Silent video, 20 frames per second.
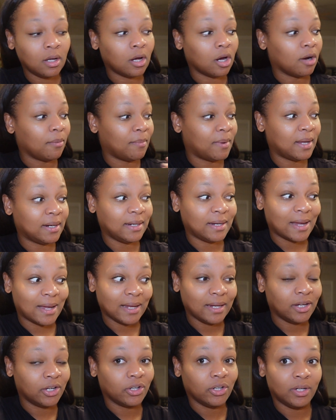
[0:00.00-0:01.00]
Armani, I
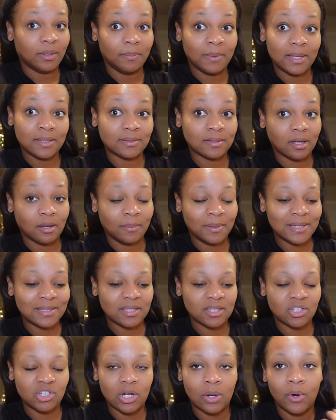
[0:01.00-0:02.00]
hear him, he's up, he's
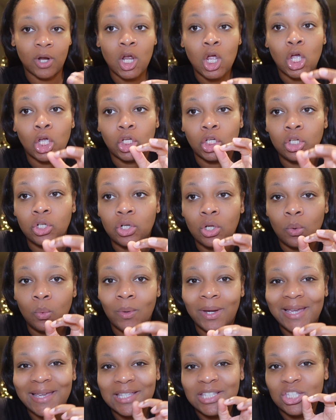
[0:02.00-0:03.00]
in the shower. You know
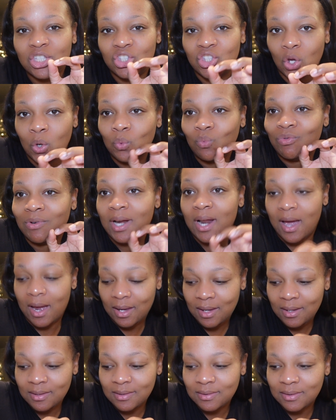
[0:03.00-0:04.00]
what is so
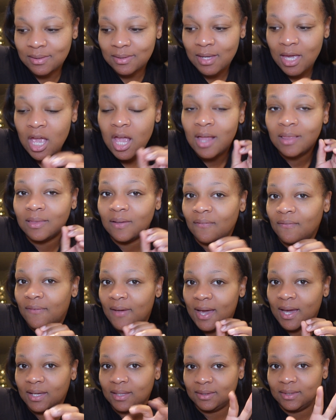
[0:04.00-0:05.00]
nice? The
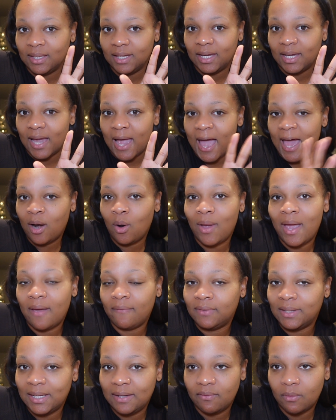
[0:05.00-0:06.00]
fact that I don't
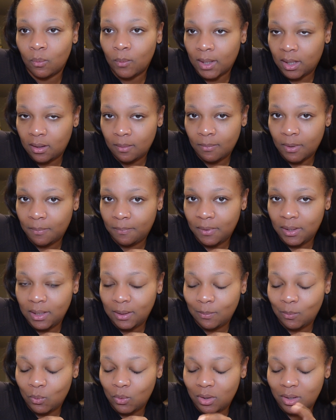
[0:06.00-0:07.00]
have to even wake him up
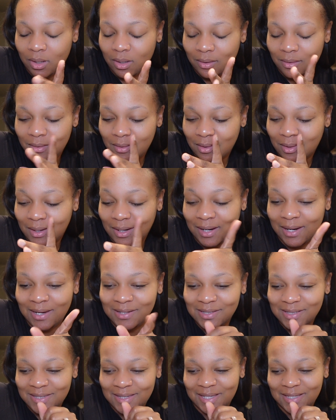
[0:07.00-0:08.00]
anymore. He
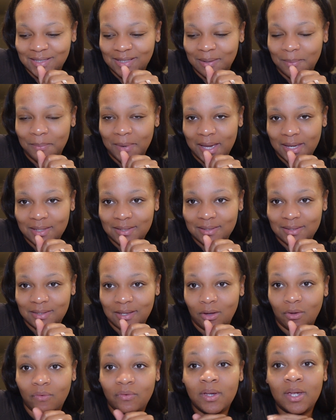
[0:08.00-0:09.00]
just gets up by
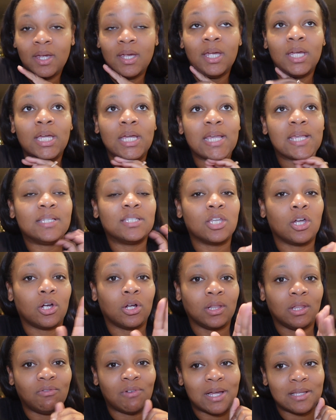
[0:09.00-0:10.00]
himself. He's an
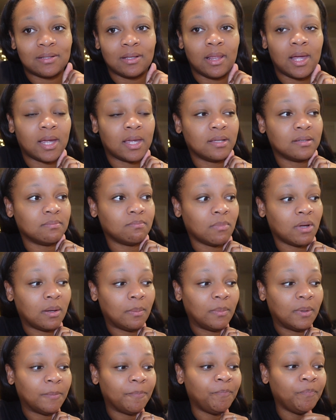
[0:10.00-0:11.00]
early riser like his
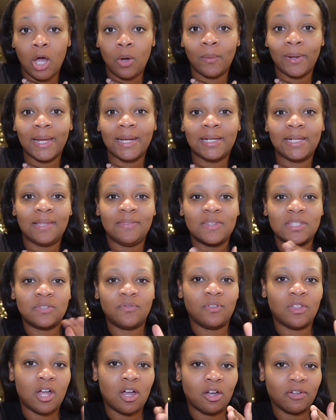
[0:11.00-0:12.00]
mama. Oh, and in this
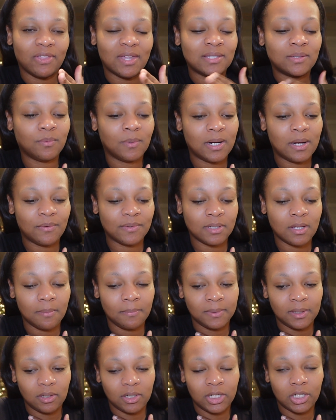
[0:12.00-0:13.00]
vlog, that's what I was
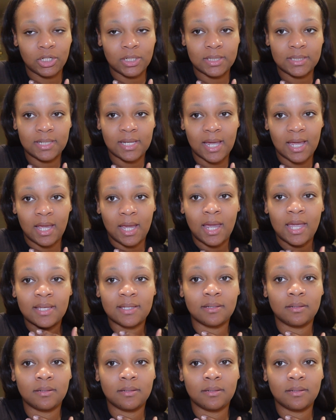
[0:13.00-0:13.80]
coming on here to say.